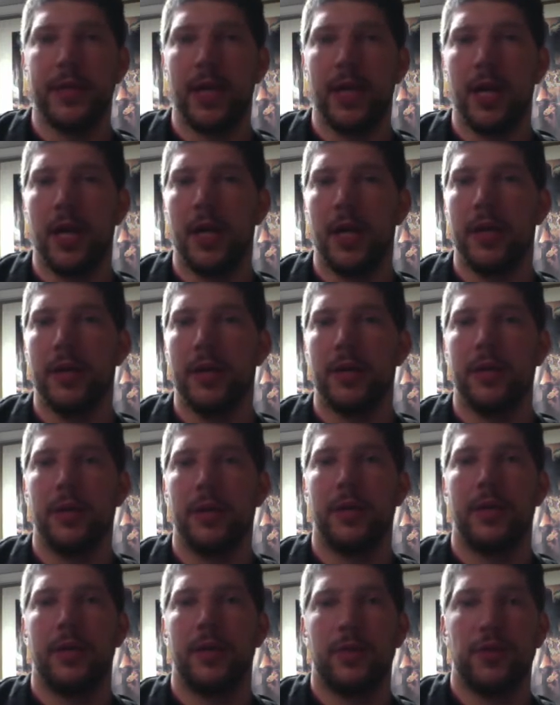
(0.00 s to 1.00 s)

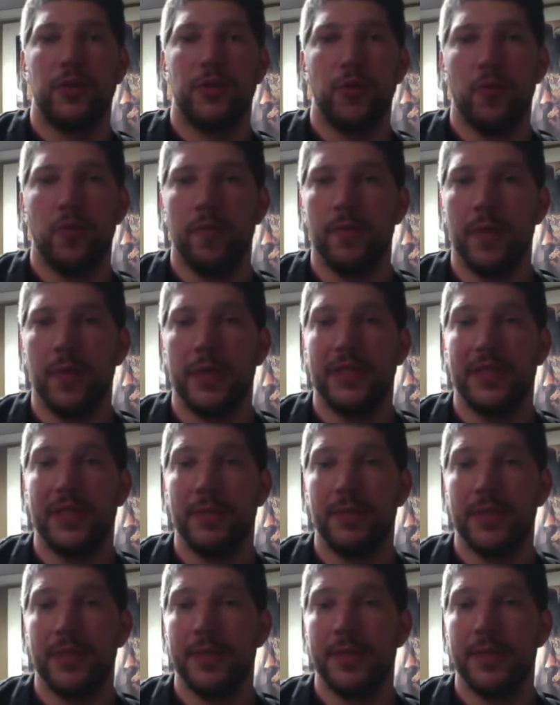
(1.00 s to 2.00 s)
there's two of them, The
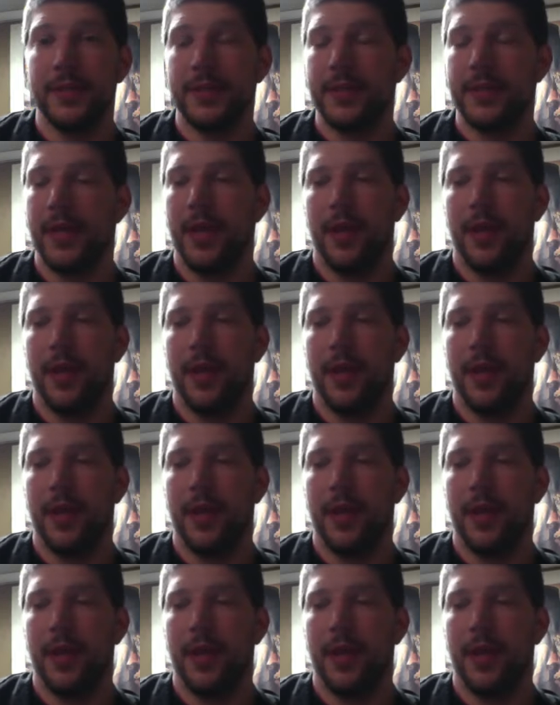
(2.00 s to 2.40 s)
Simpsons.